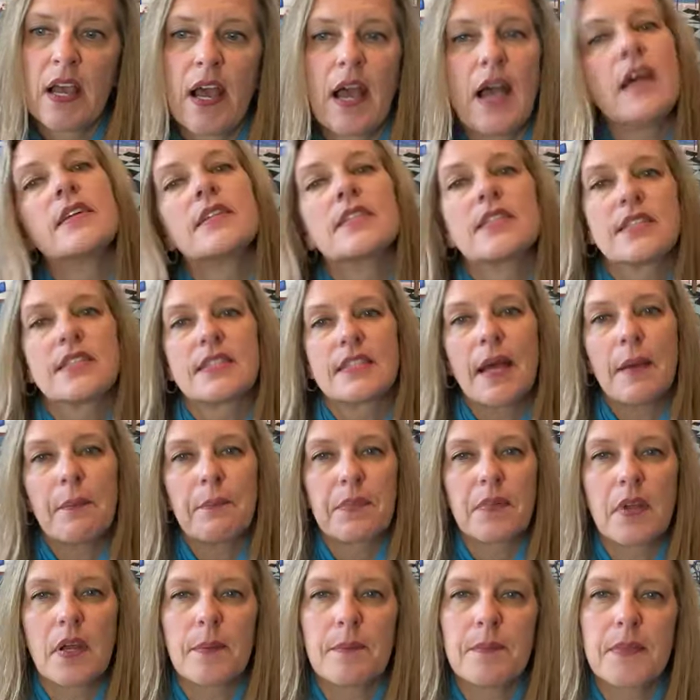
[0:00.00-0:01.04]
Step
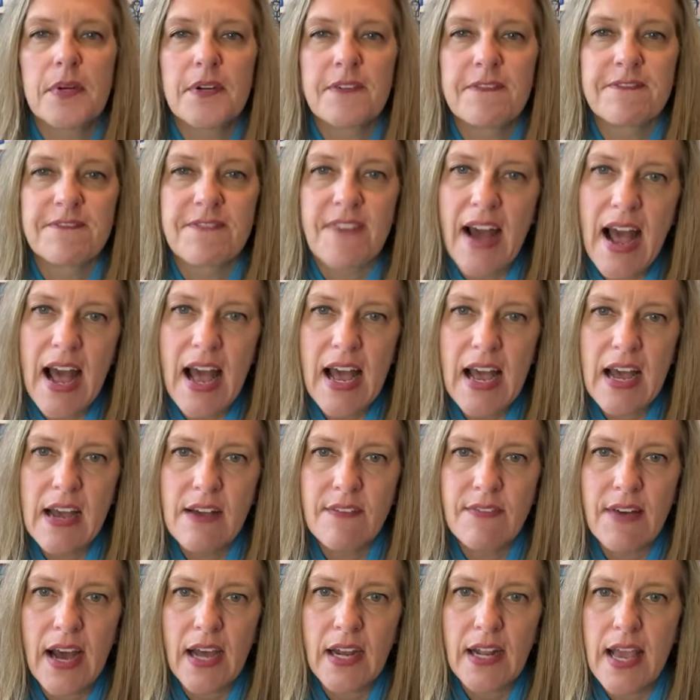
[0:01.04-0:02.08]
number 5
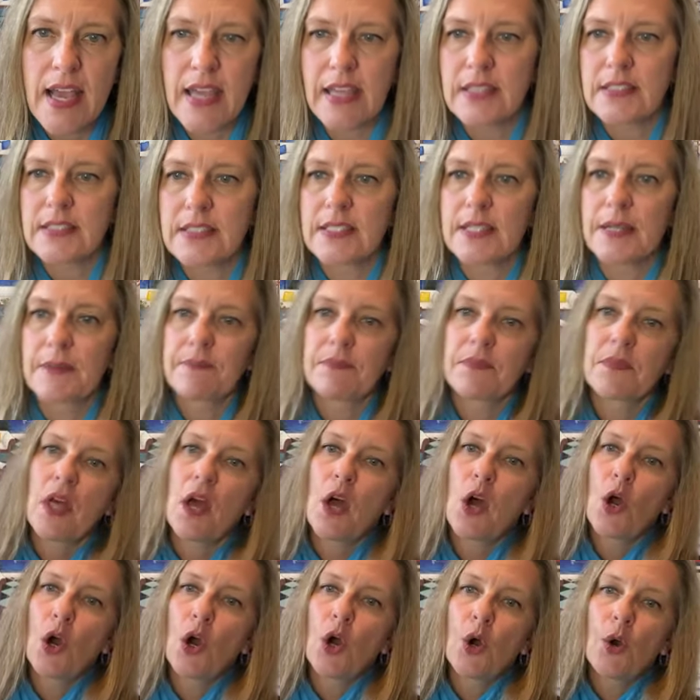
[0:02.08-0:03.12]
out of 8,
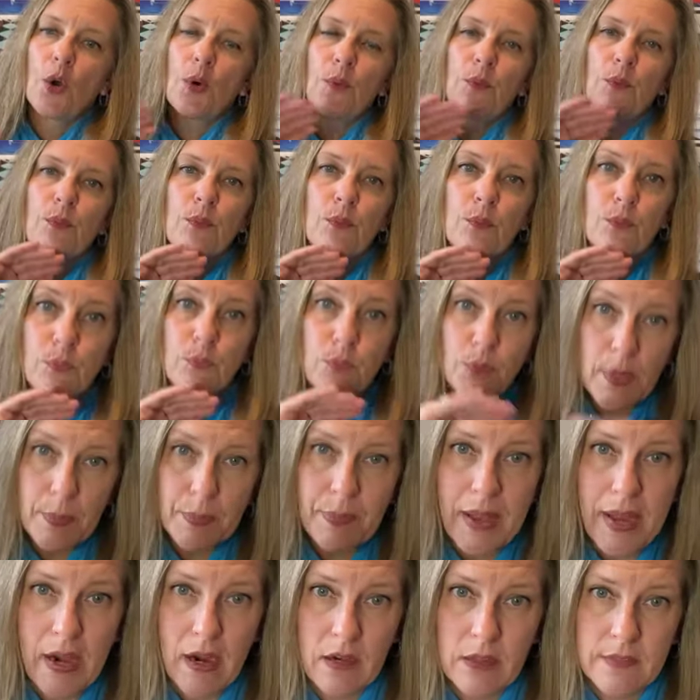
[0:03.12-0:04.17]

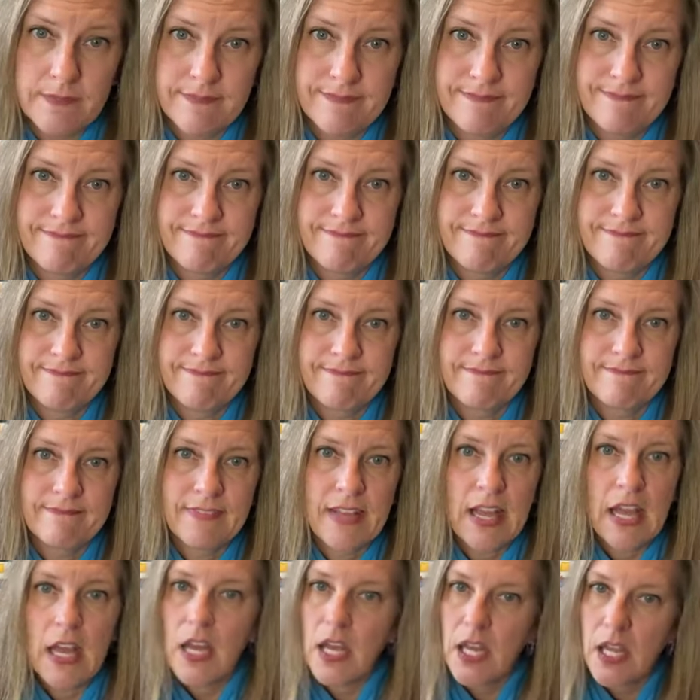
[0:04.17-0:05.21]
prepare.
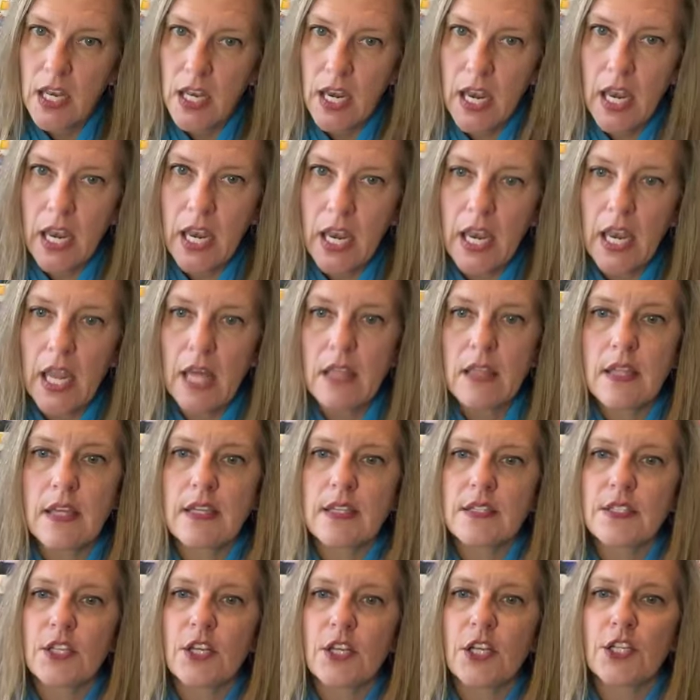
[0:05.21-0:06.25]
Nothing
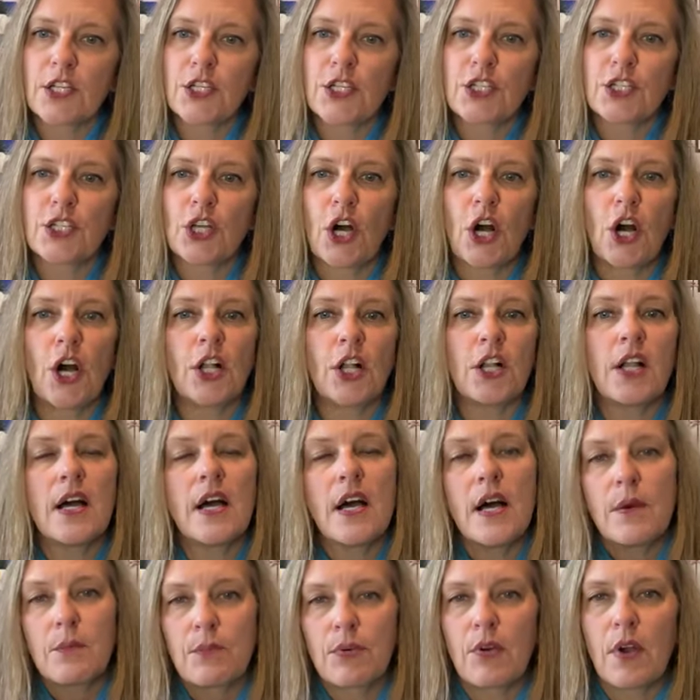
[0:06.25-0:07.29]
is gonna stall
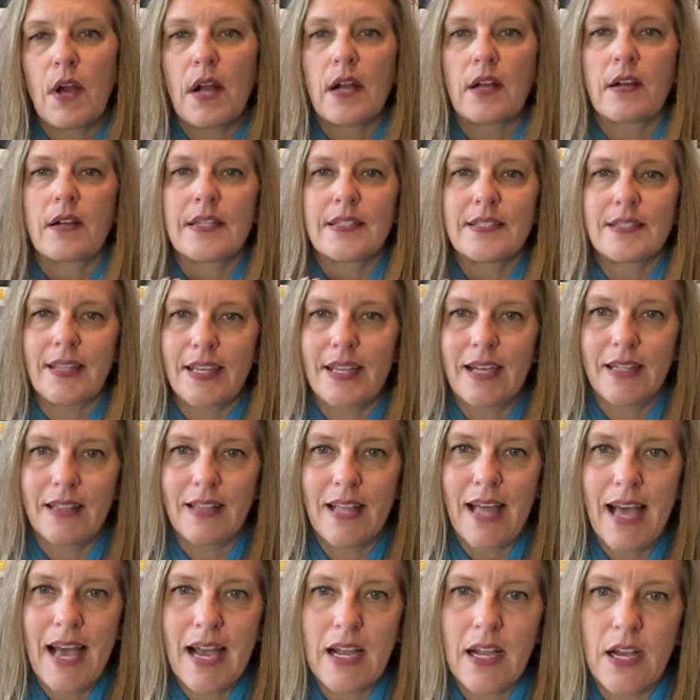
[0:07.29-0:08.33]
progress like a
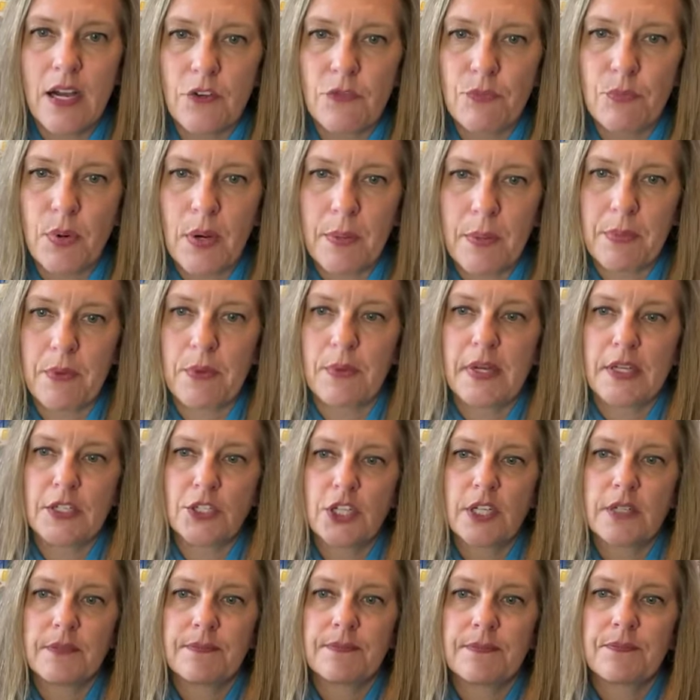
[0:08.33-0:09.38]
lack of
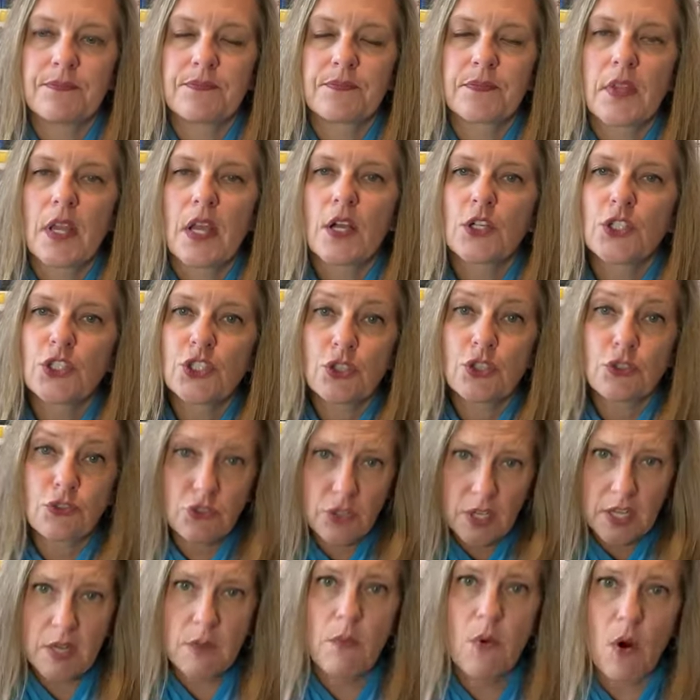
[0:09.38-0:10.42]
preparation. So
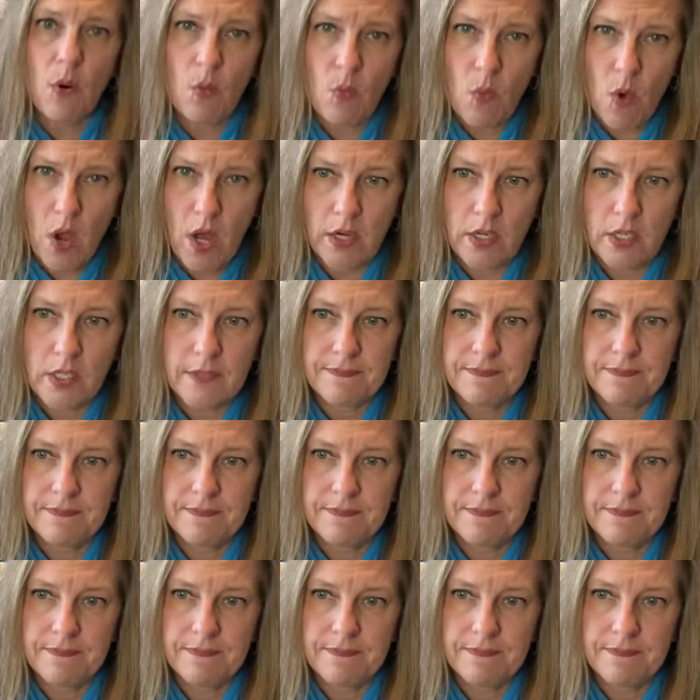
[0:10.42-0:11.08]
drink more water.